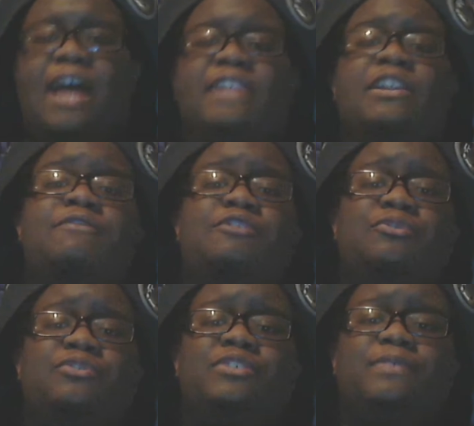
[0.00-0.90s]
I love
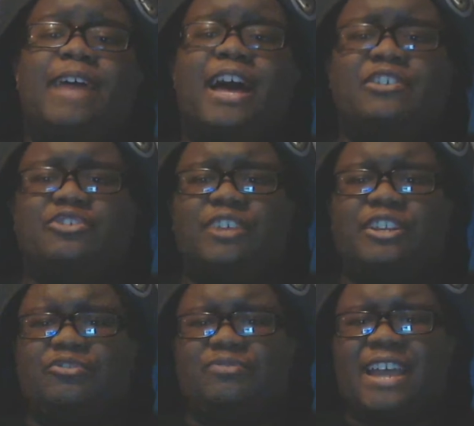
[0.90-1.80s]
Toothless from How to
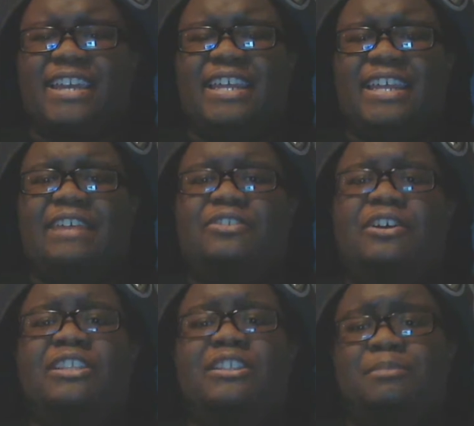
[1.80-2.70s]
Train Your Dragon, and I
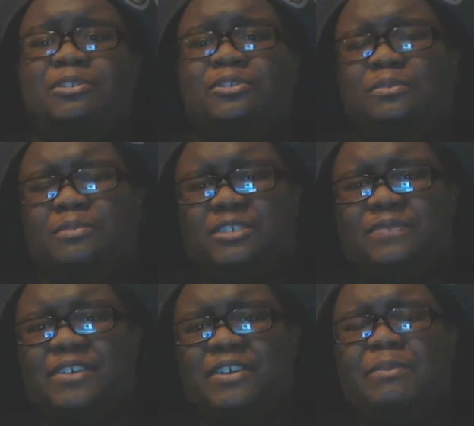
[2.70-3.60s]
thought that the balloon was
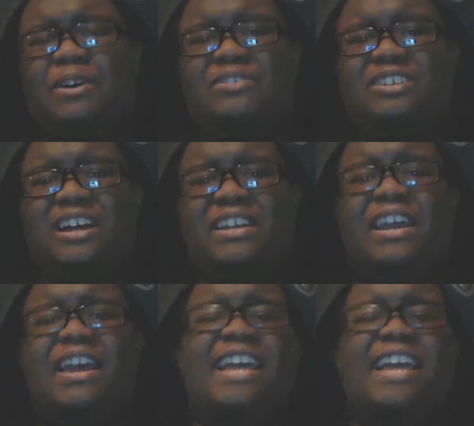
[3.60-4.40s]
very well done.